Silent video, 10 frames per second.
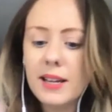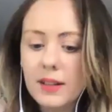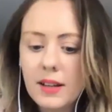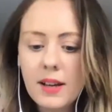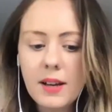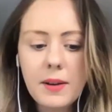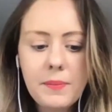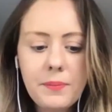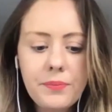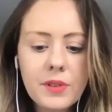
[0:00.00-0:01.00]

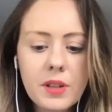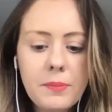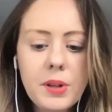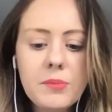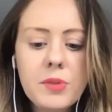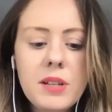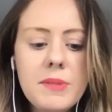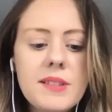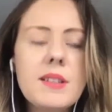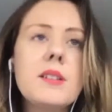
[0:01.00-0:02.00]
but I'm really
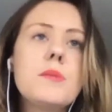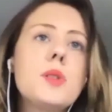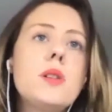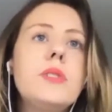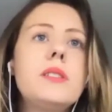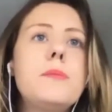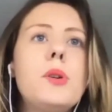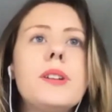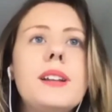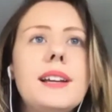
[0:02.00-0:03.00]
missing observing the
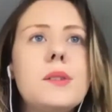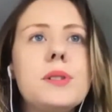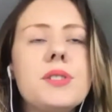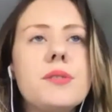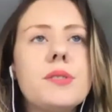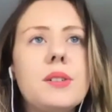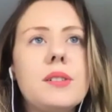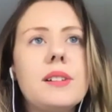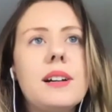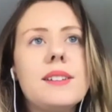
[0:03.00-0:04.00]
body language of our
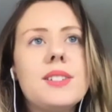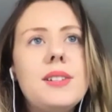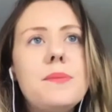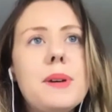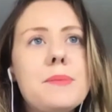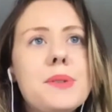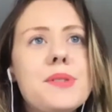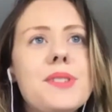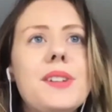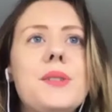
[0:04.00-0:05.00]
team members, you
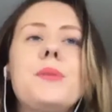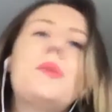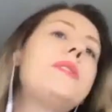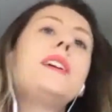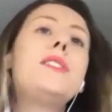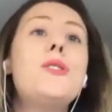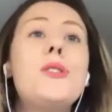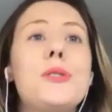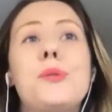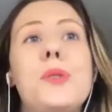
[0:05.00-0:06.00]
know, when they're not
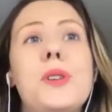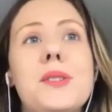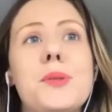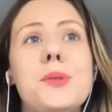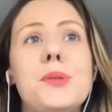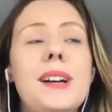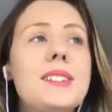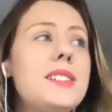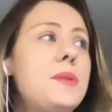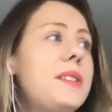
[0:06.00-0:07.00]
on a work call, actually
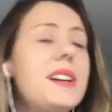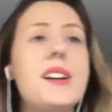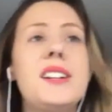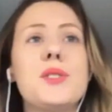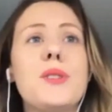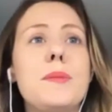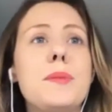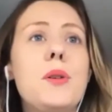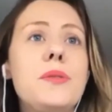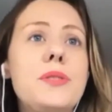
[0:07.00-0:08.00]
when they're going to grab a
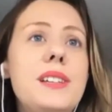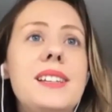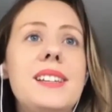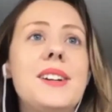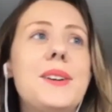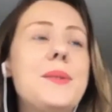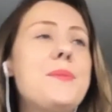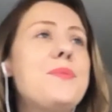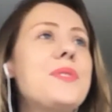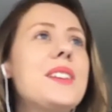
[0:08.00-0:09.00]
coffee.
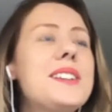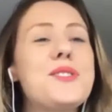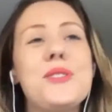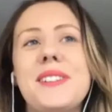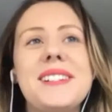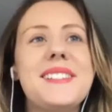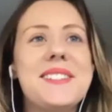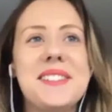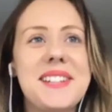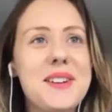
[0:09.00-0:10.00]
It's not that I sit and
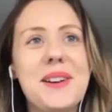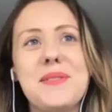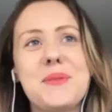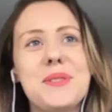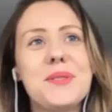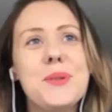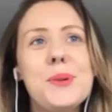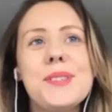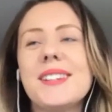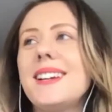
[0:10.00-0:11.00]
stare at everyone, of
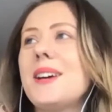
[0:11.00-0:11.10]
course, but